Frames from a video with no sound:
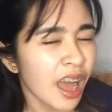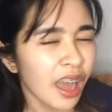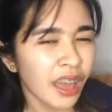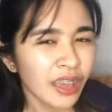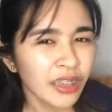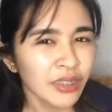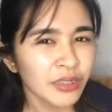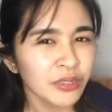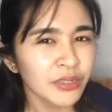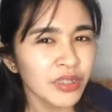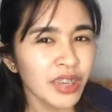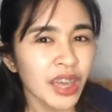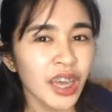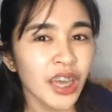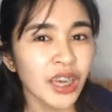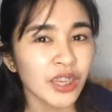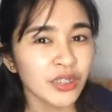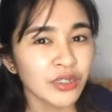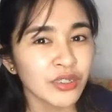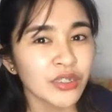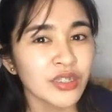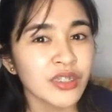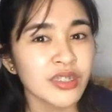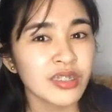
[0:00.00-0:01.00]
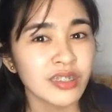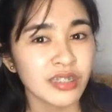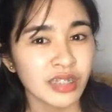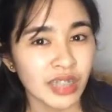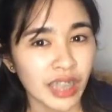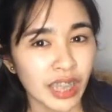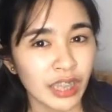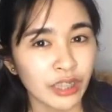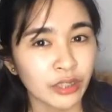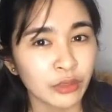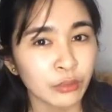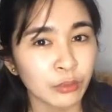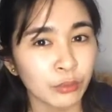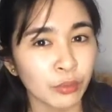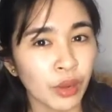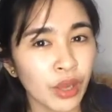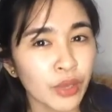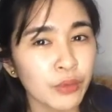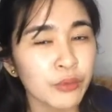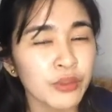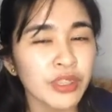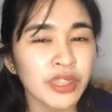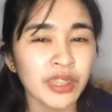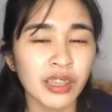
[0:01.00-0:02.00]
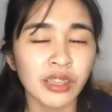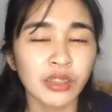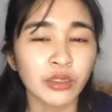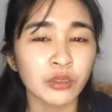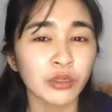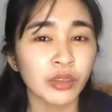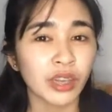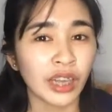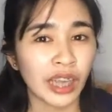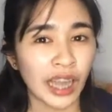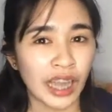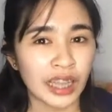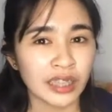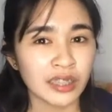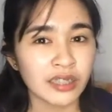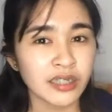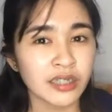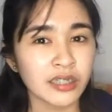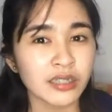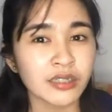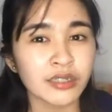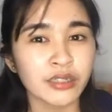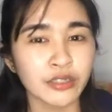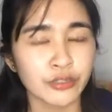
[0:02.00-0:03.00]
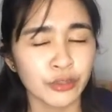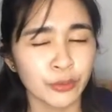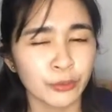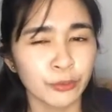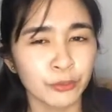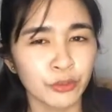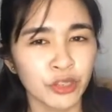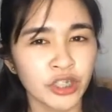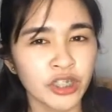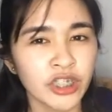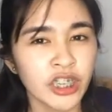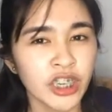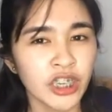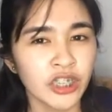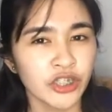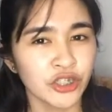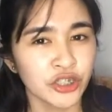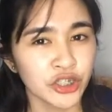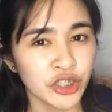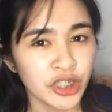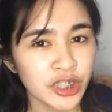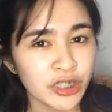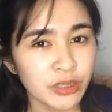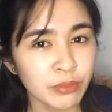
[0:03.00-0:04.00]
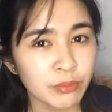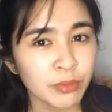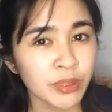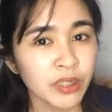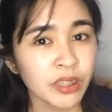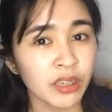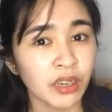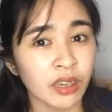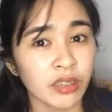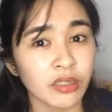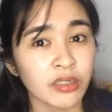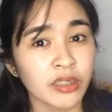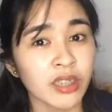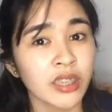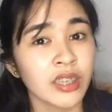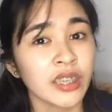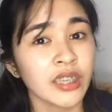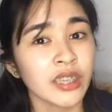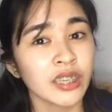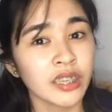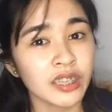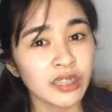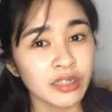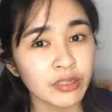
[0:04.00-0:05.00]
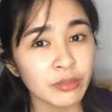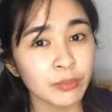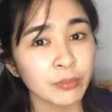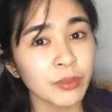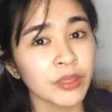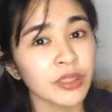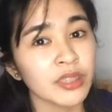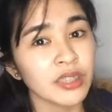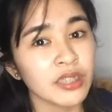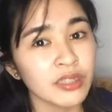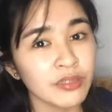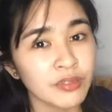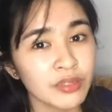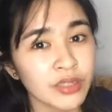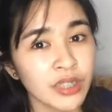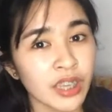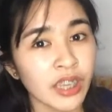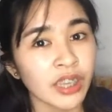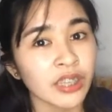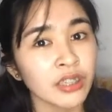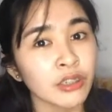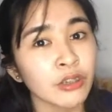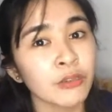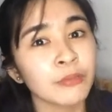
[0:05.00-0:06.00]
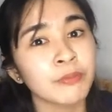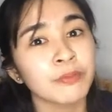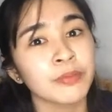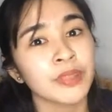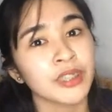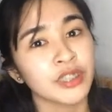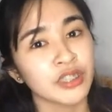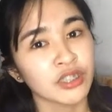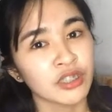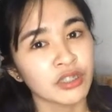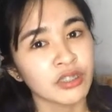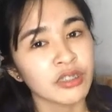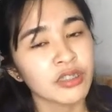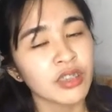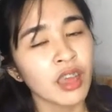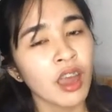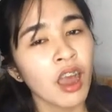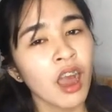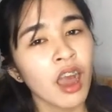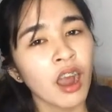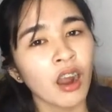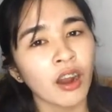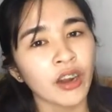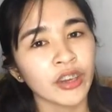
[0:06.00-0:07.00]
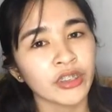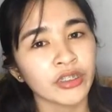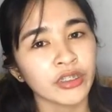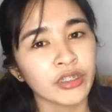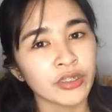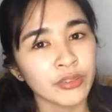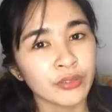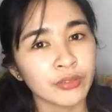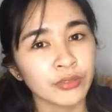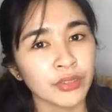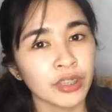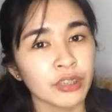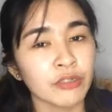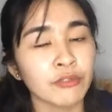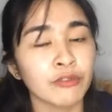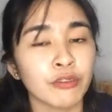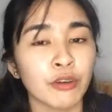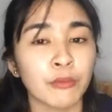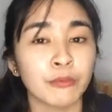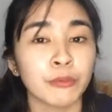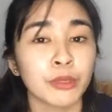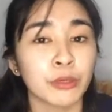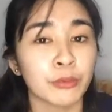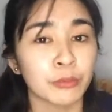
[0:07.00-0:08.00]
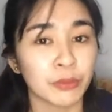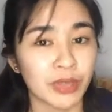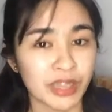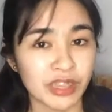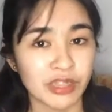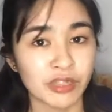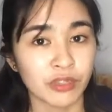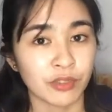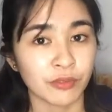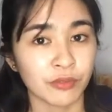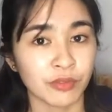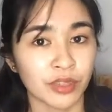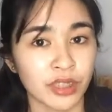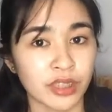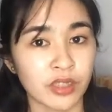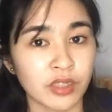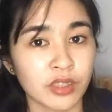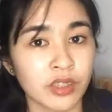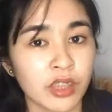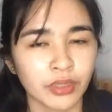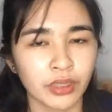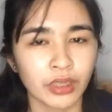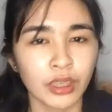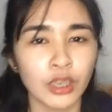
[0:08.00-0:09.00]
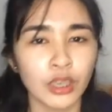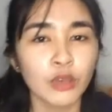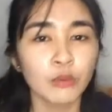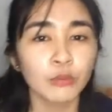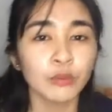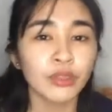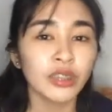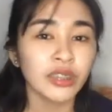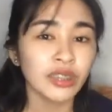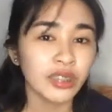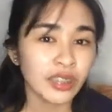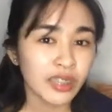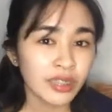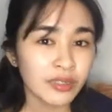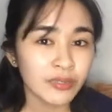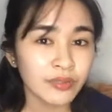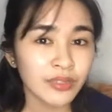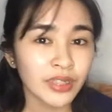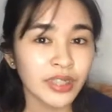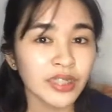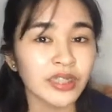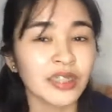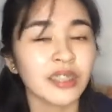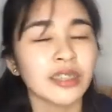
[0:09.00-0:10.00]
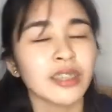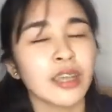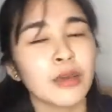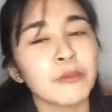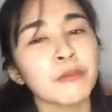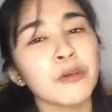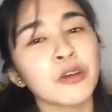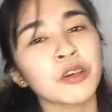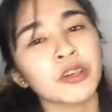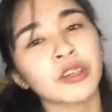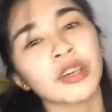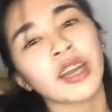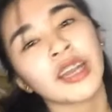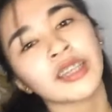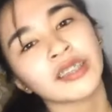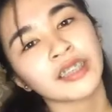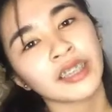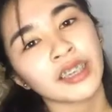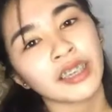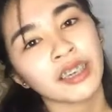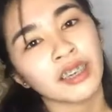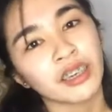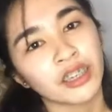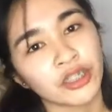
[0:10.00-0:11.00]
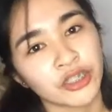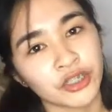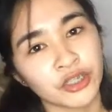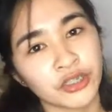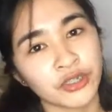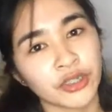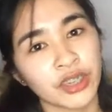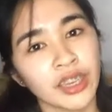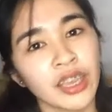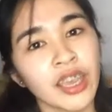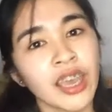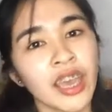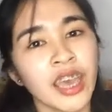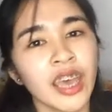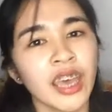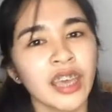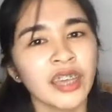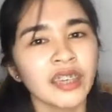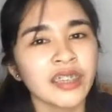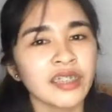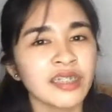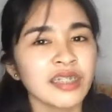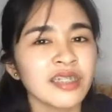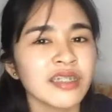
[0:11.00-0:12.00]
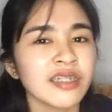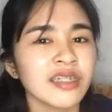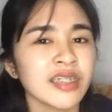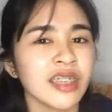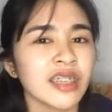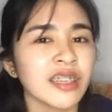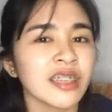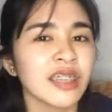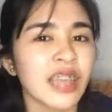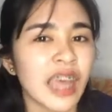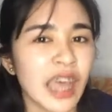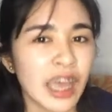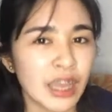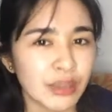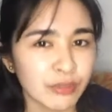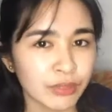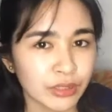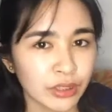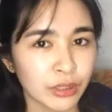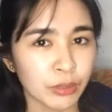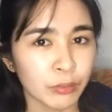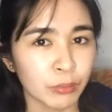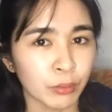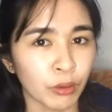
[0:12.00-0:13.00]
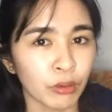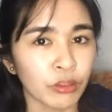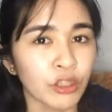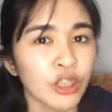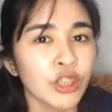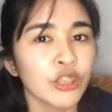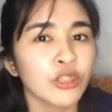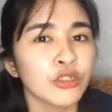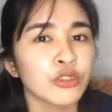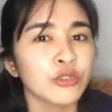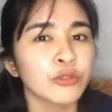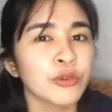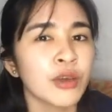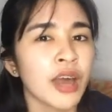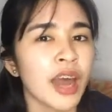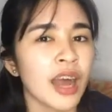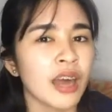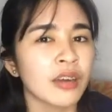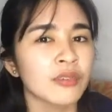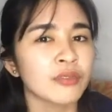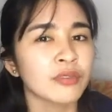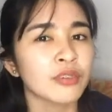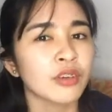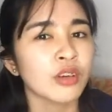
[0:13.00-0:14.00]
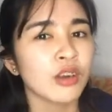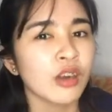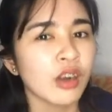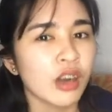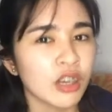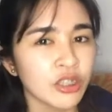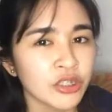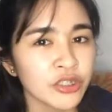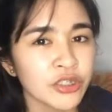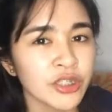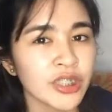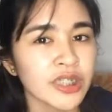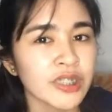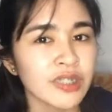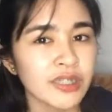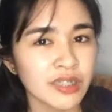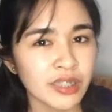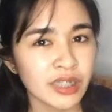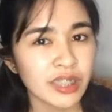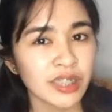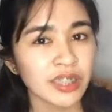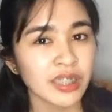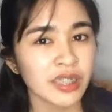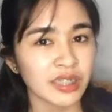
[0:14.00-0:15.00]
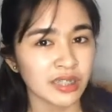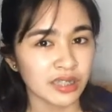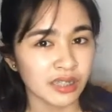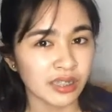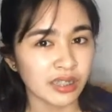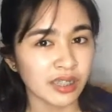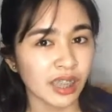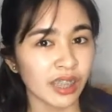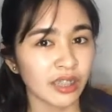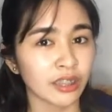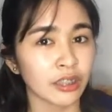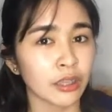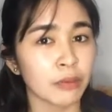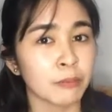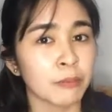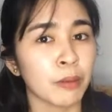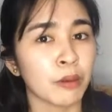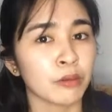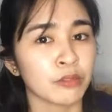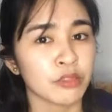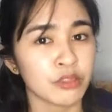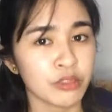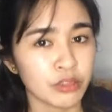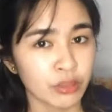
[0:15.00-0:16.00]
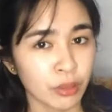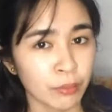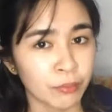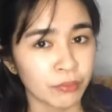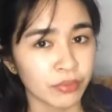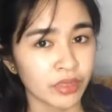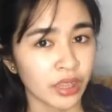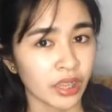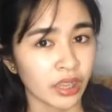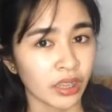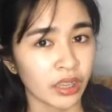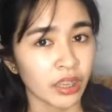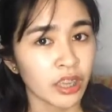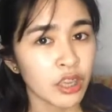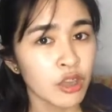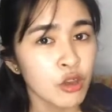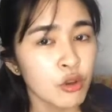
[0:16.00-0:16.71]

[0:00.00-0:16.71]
I don't understand why we need to cancel someone just because his beliefs and opinions are different from the rest of us. We live in a democratic country, and it is inevitable to have contrasting insight about something.